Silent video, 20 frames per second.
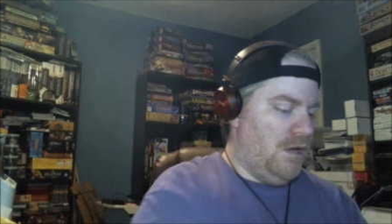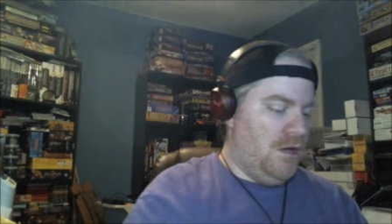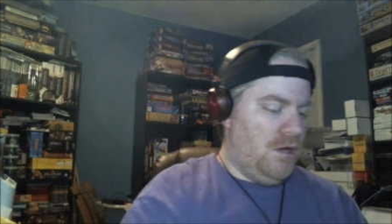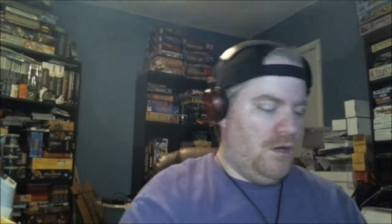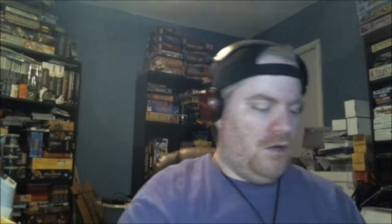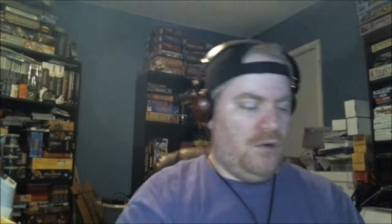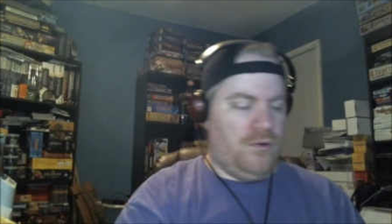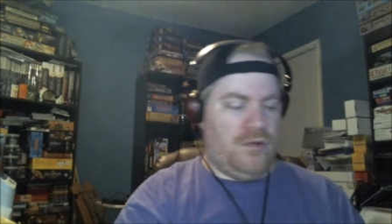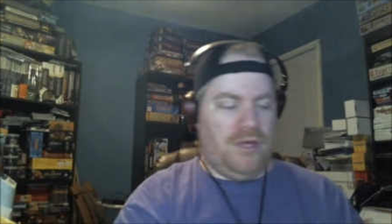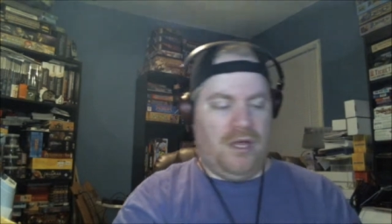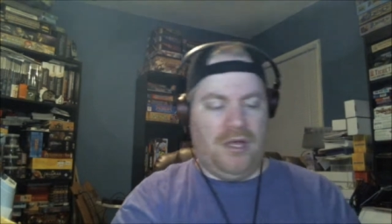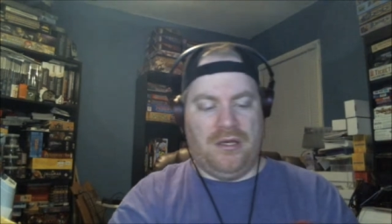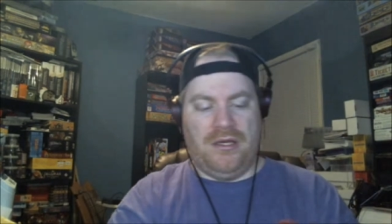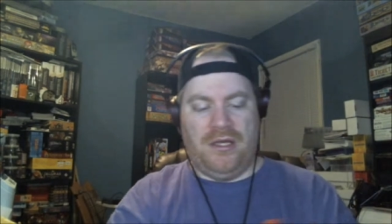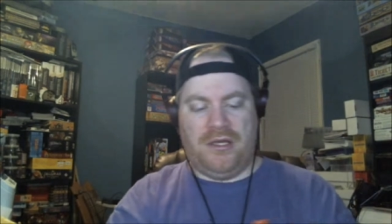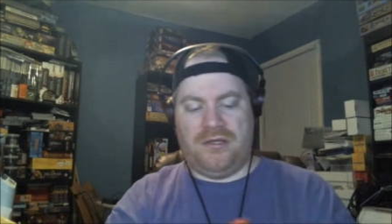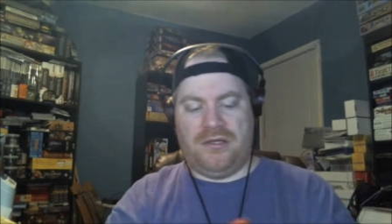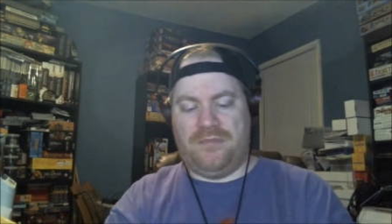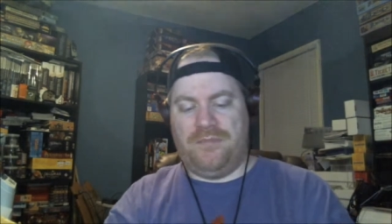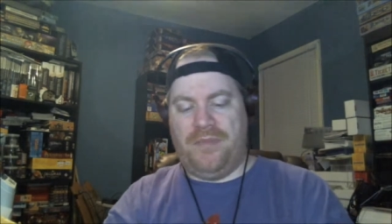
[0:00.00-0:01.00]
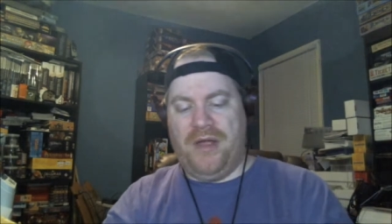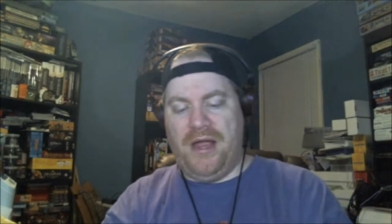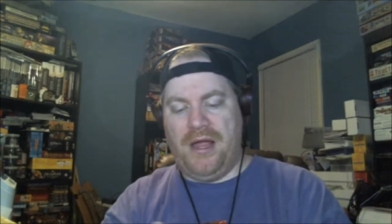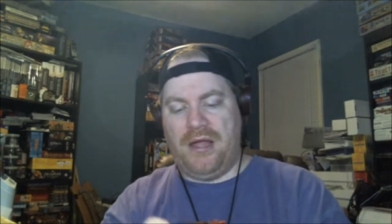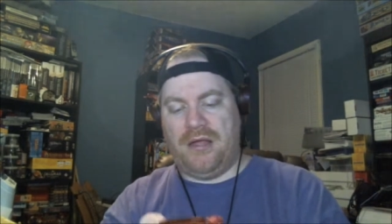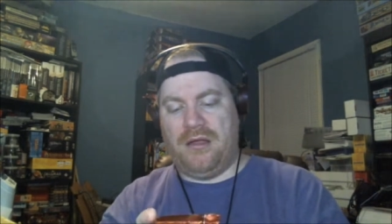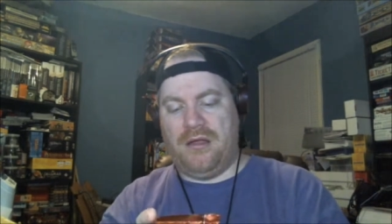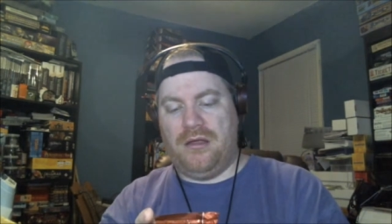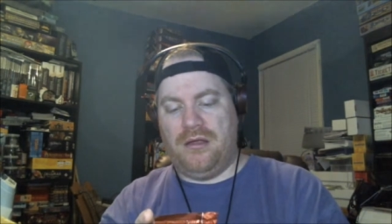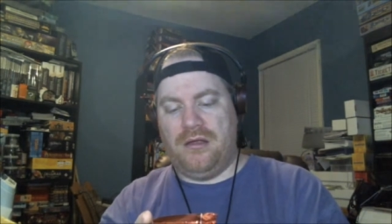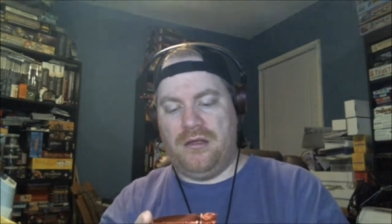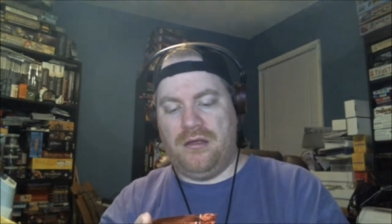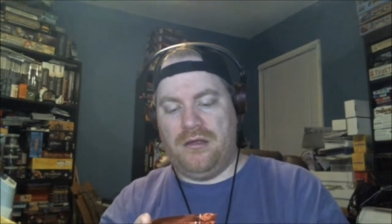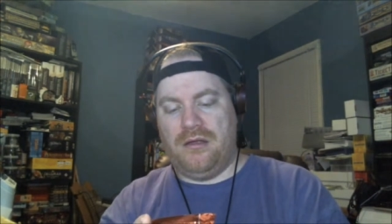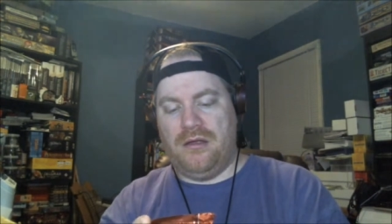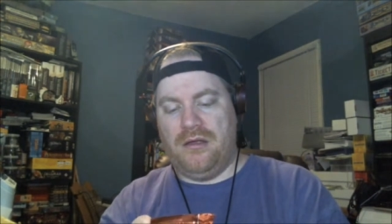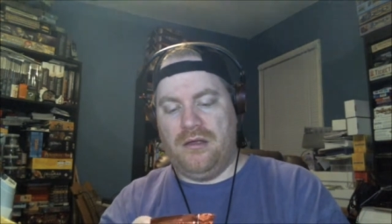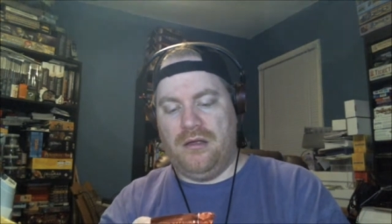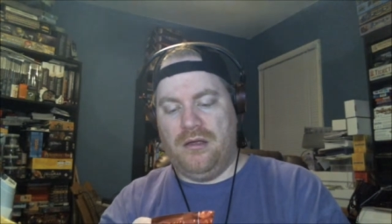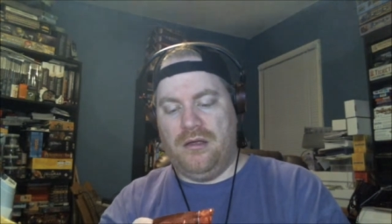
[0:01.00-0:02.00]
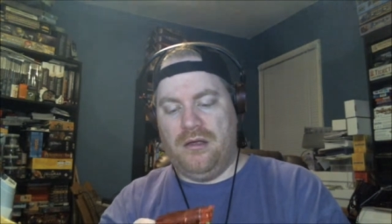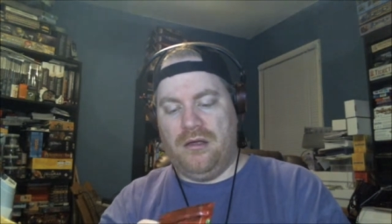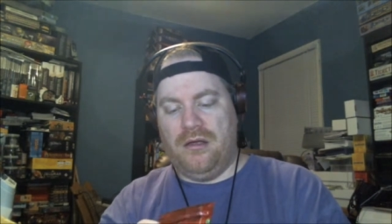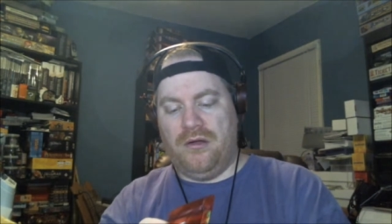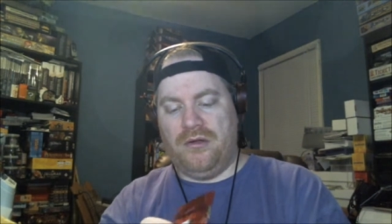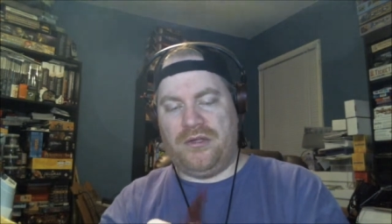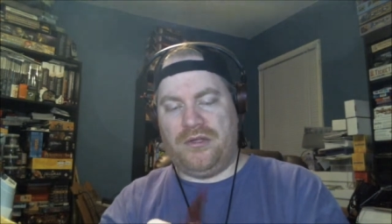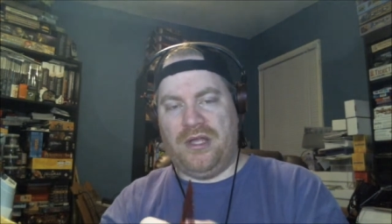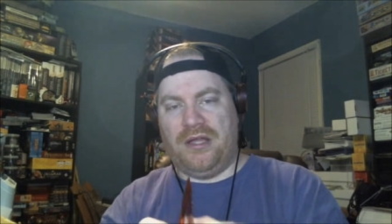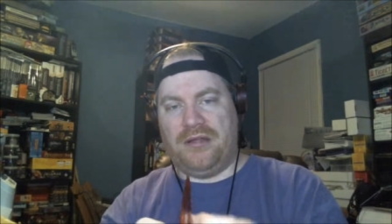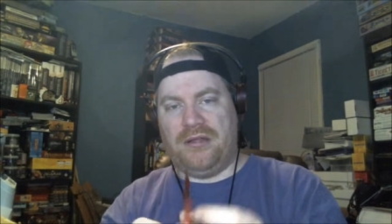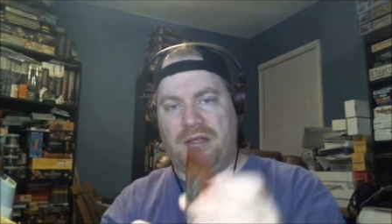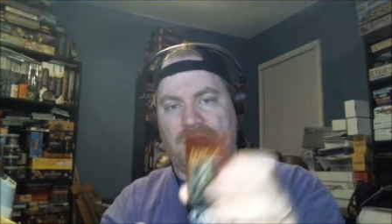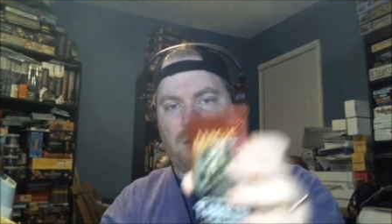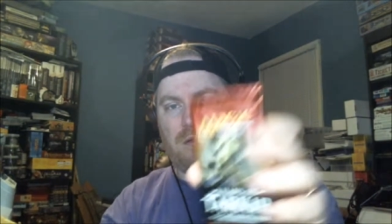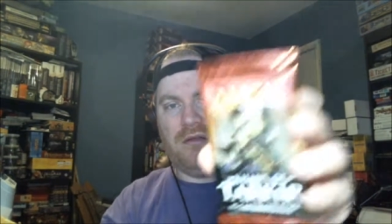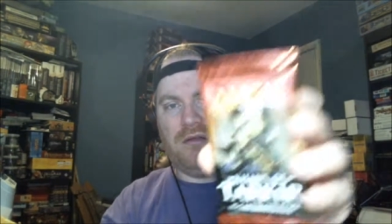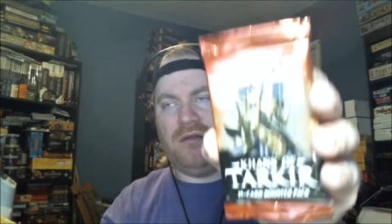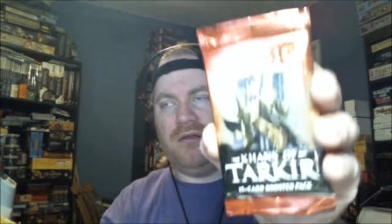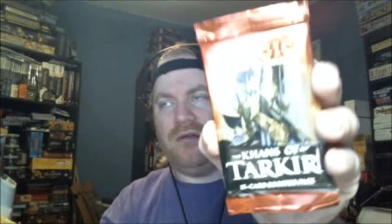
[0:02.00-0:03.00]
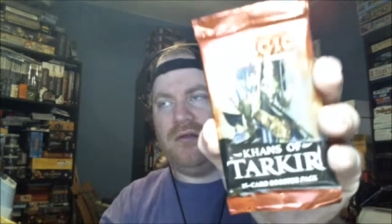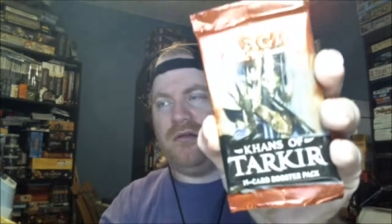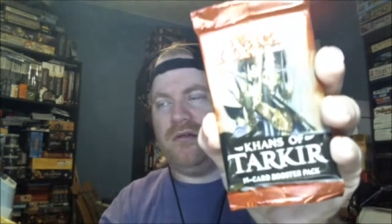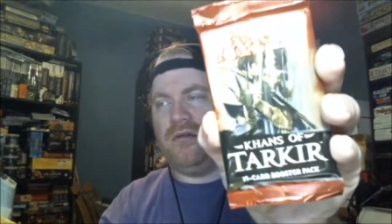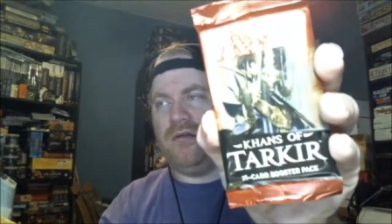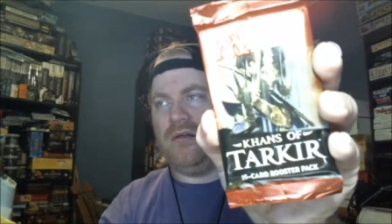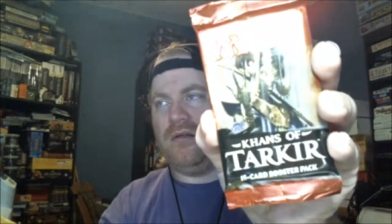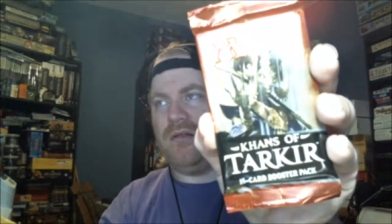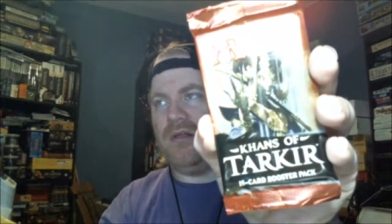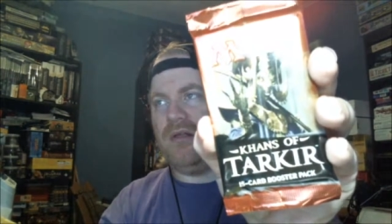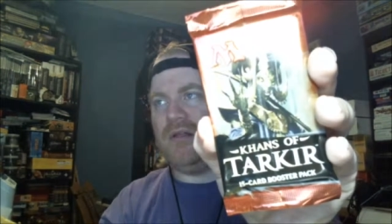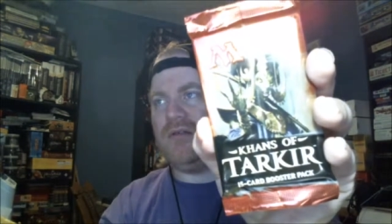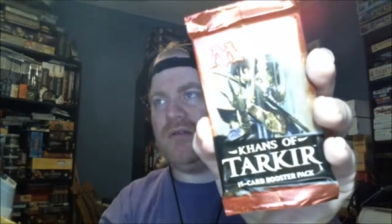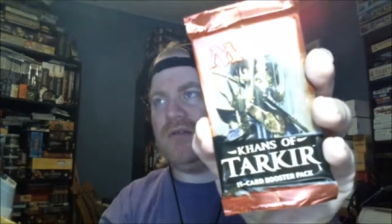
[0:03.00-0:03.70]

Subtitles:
Okay, next pack. Oh, it's got the, I think it's a